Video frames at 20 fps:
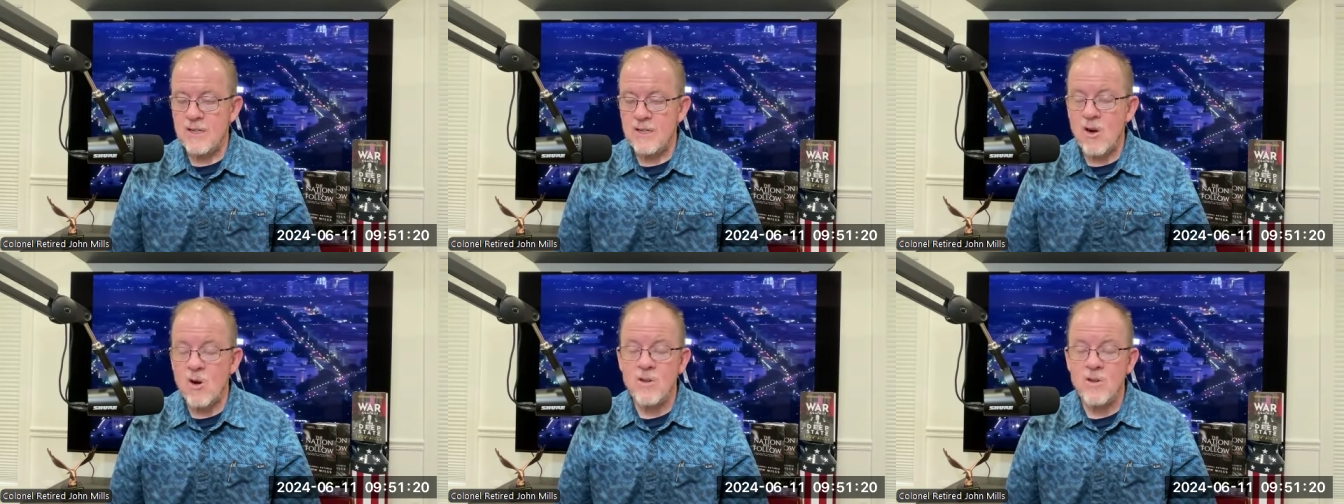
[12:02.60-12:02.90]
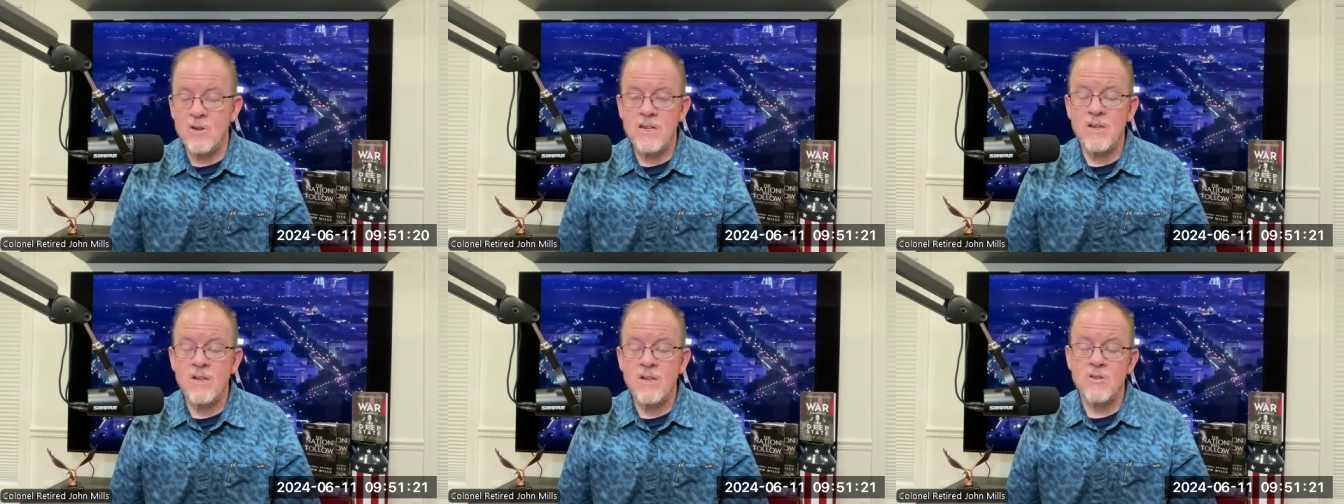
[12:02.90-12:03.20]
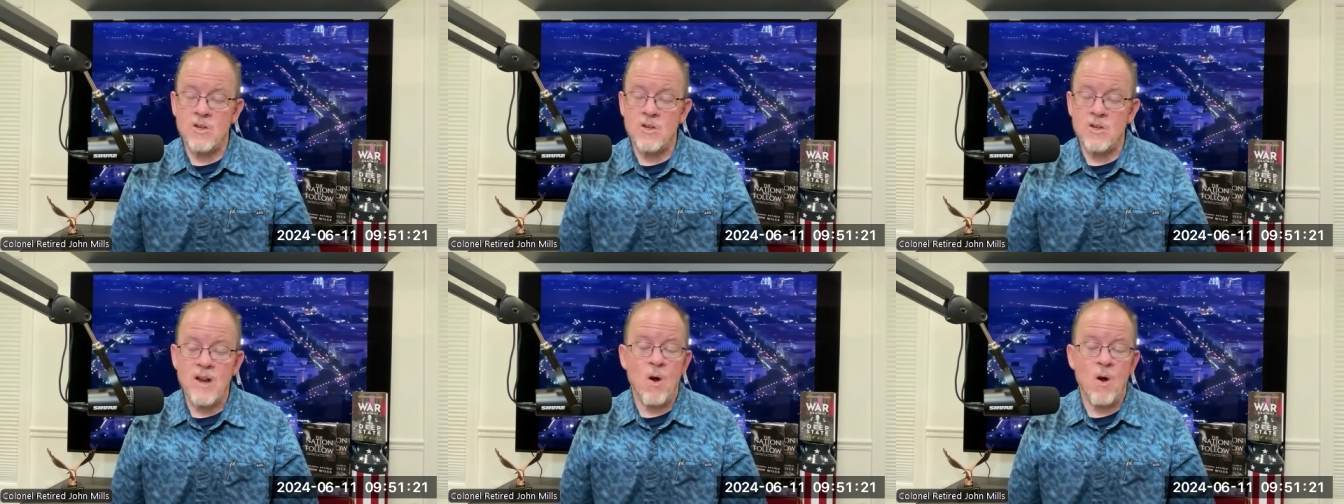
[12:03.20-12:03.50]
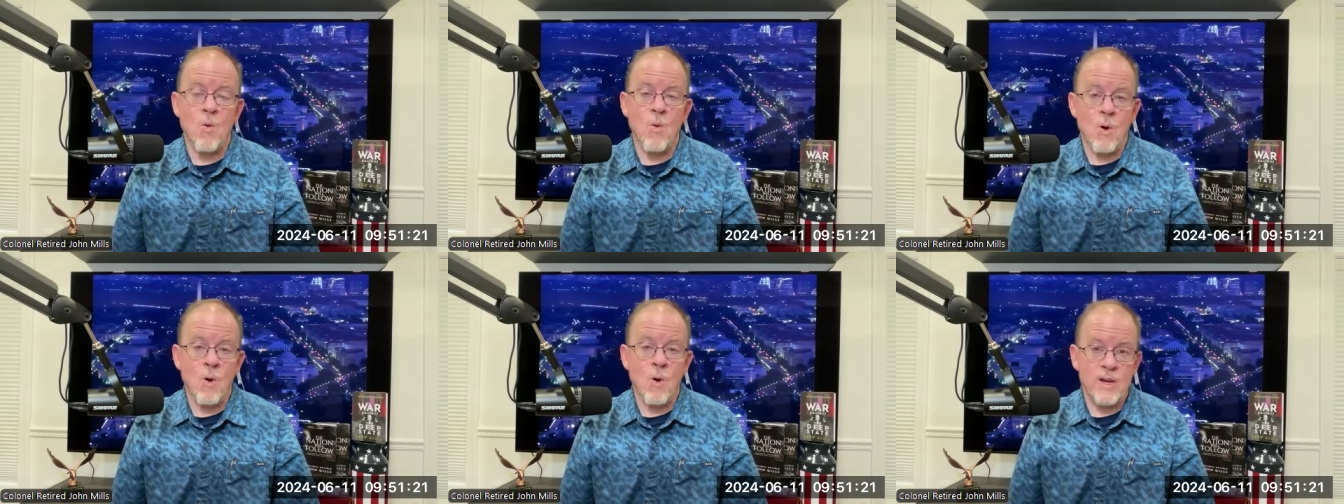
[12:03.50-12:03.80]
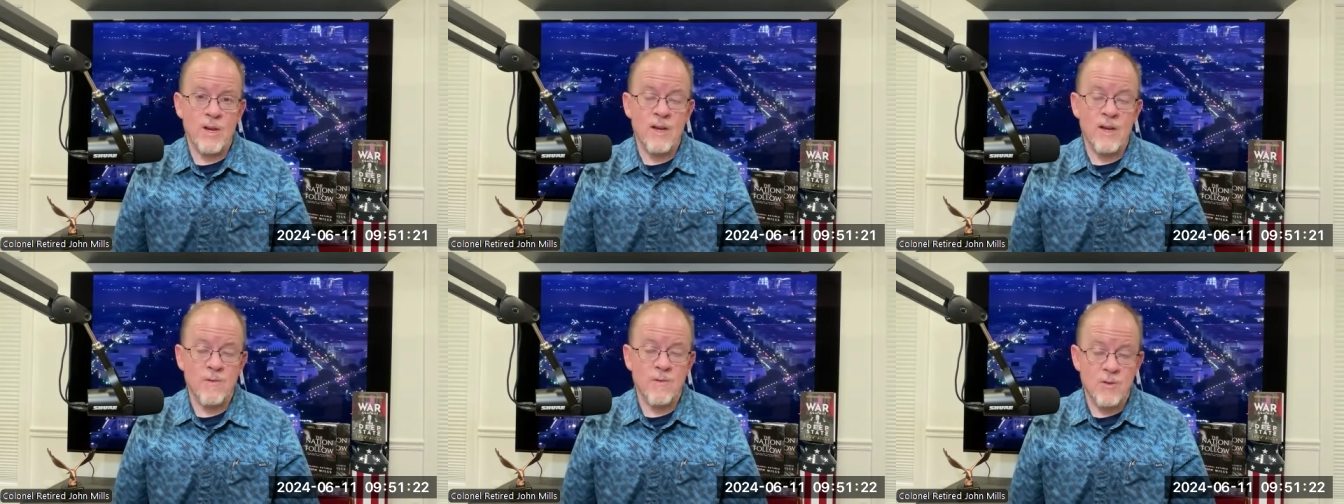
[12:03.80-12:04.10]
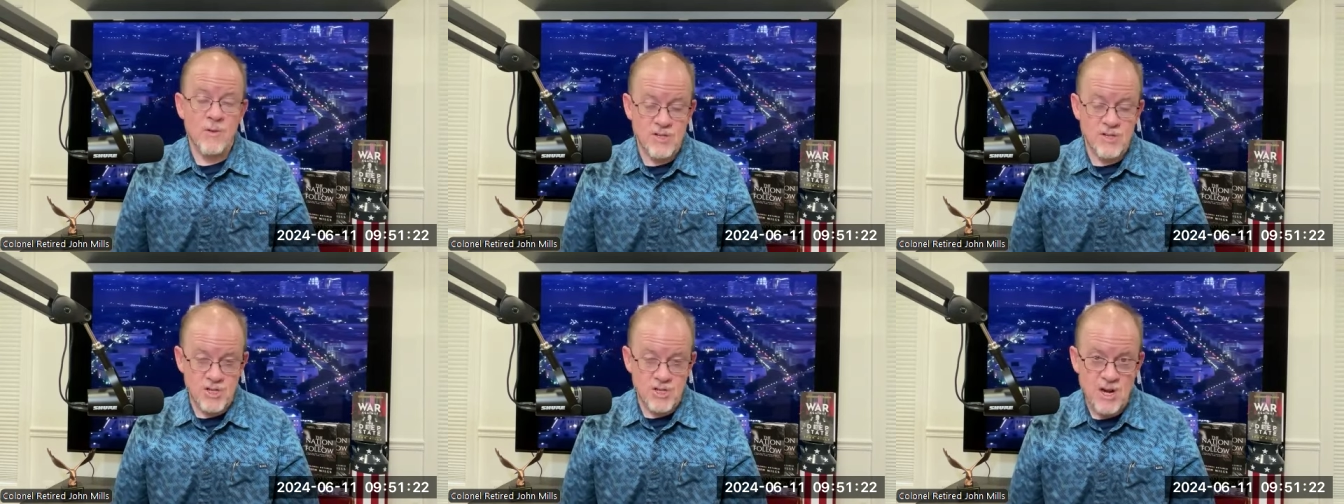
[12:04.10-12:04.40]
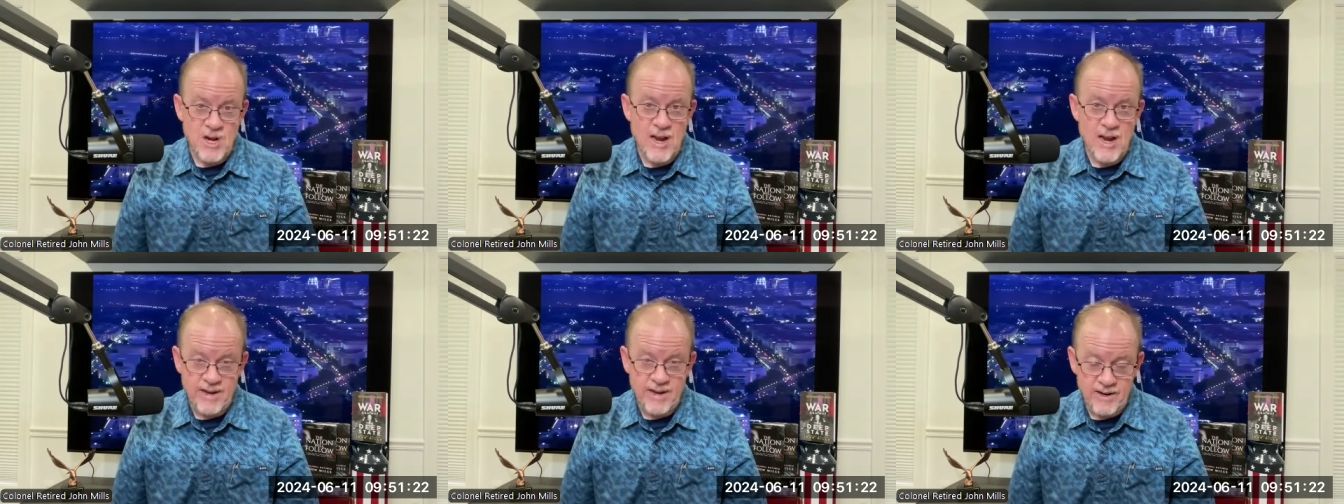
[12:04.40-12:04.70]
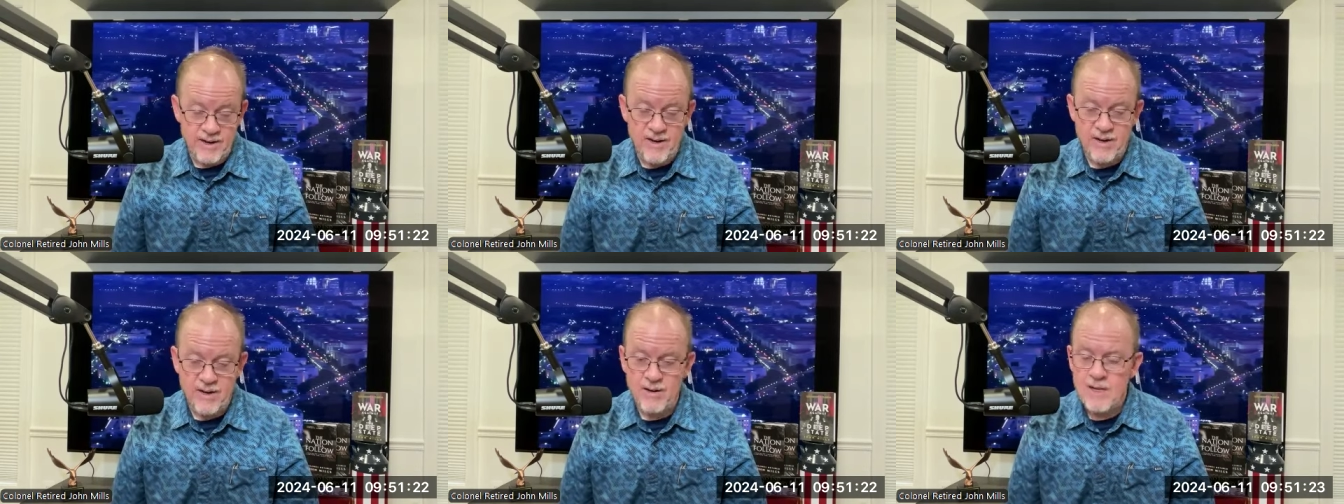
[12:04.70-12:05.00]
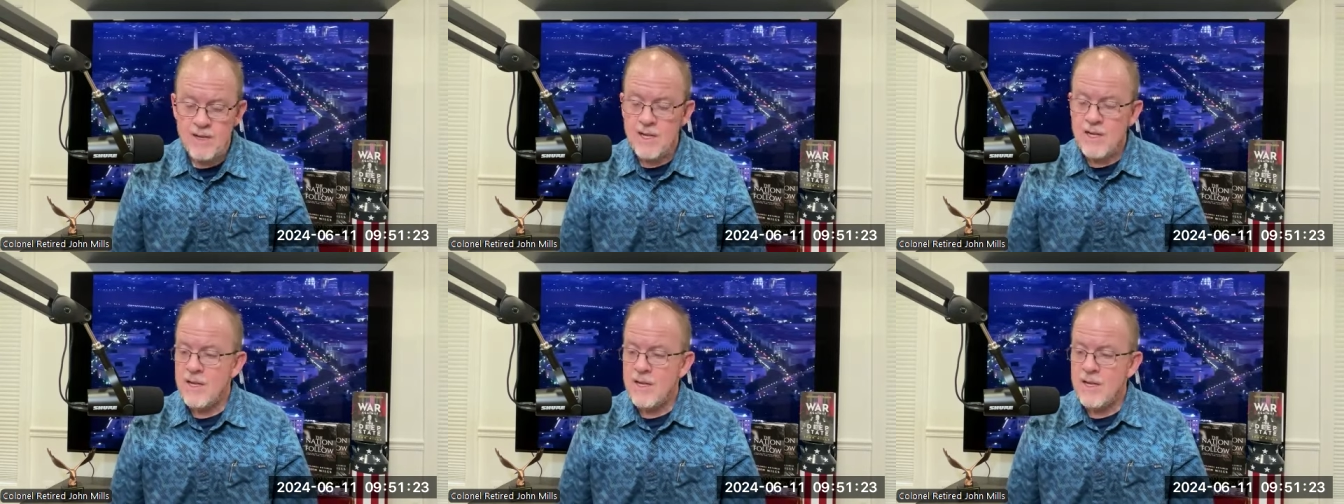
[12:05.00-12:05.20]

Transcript: cartels are now working for China.